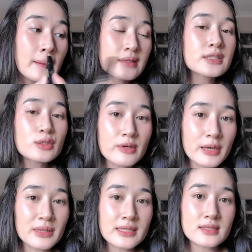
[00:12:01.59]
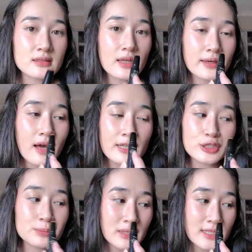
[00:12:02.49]
This is where I place it. Like, I
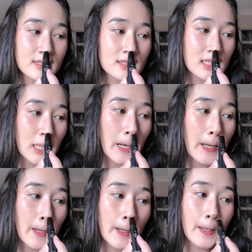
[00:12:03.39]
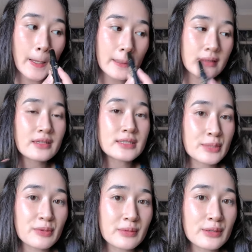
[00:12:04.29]
just place it near the
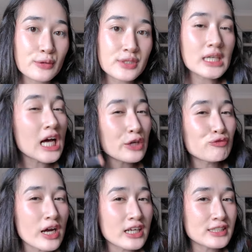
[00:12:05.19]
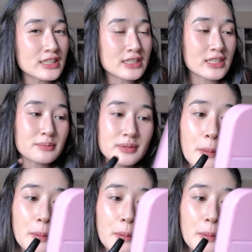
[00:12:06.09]
tip of my nose, like right under the tip.